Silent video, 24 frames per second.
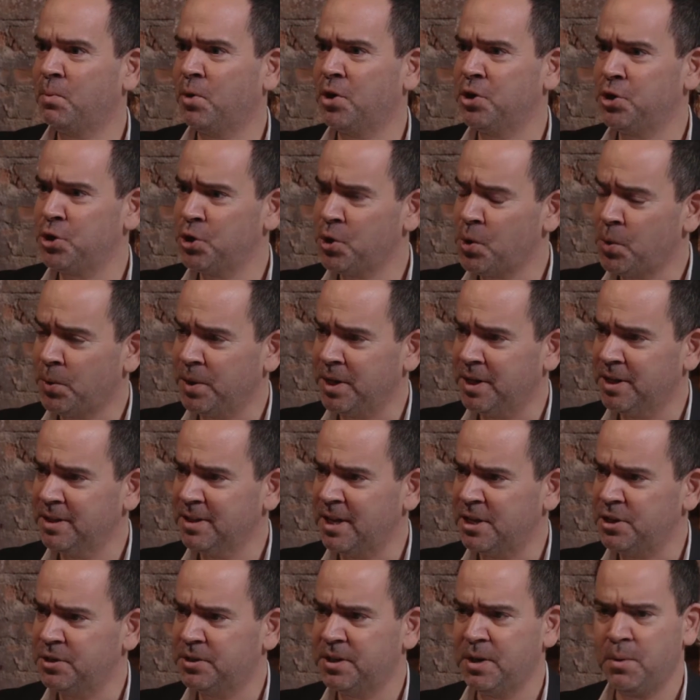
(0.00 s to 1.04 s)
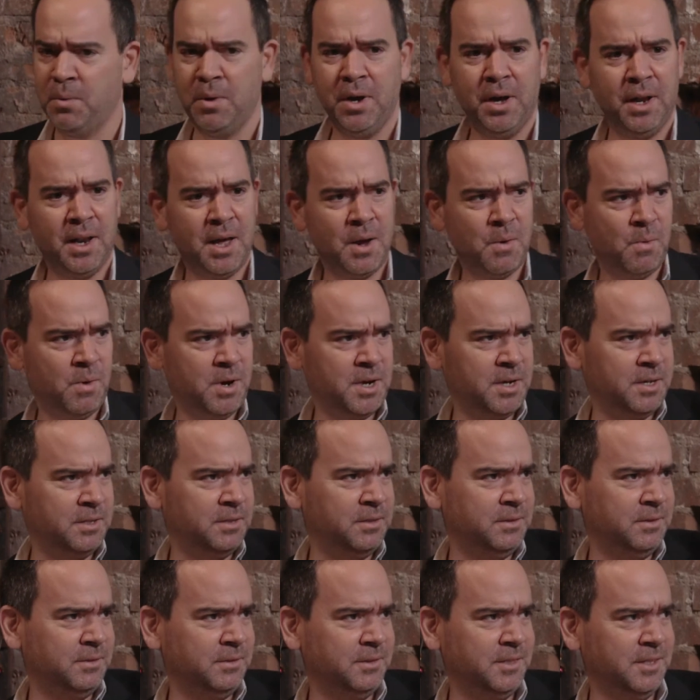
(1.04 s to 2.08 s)
where you go in and you say, well, I
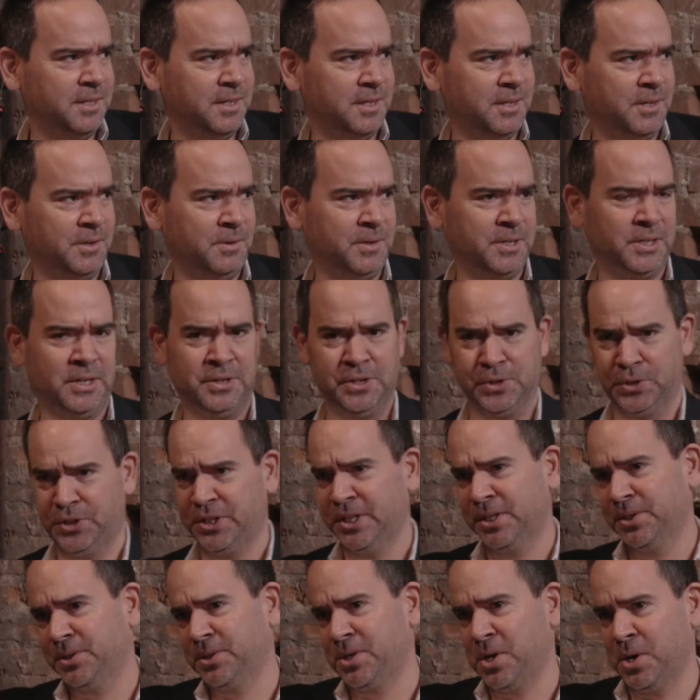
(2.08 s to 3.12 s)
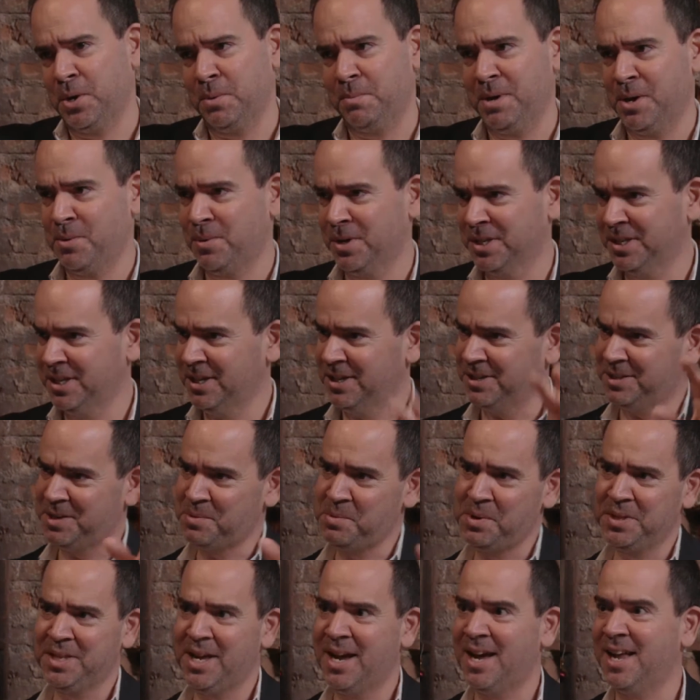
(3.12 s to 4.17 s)
want, you know, an oscilloscope, I want this, I
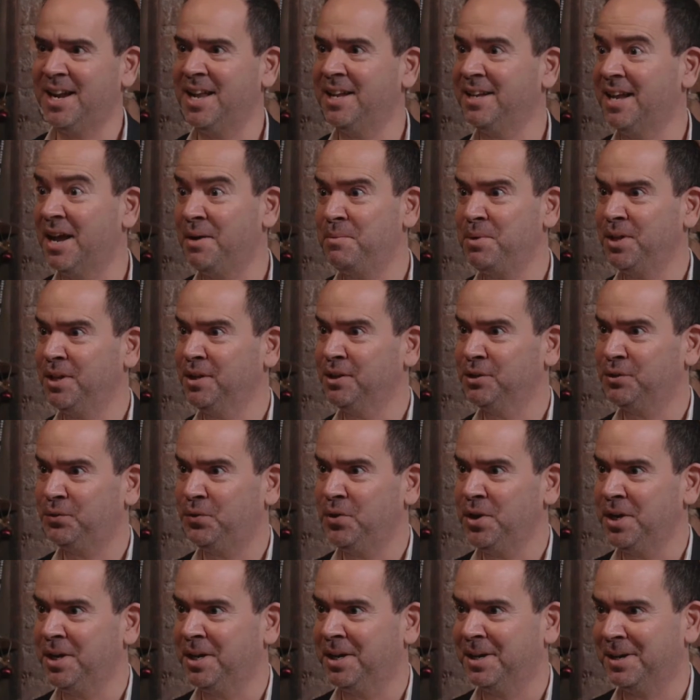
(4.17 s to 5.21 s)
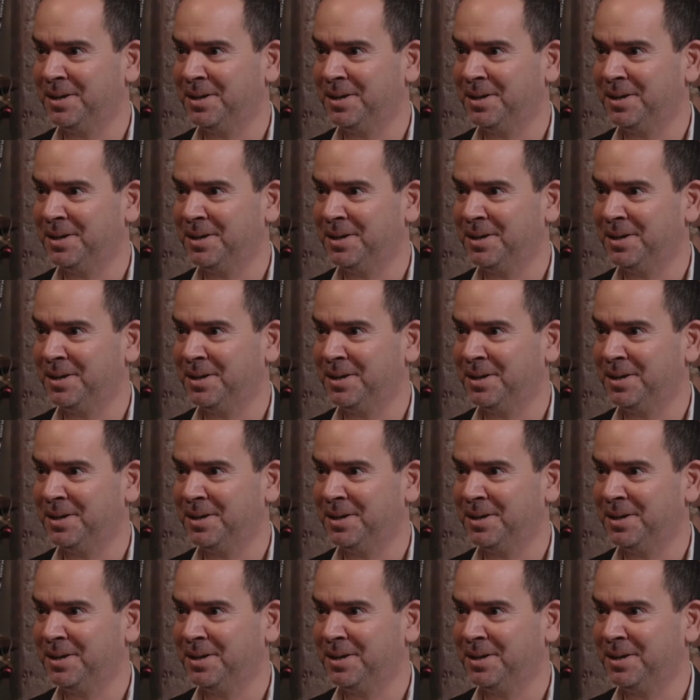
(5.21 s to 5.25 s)
want that, and everything is free.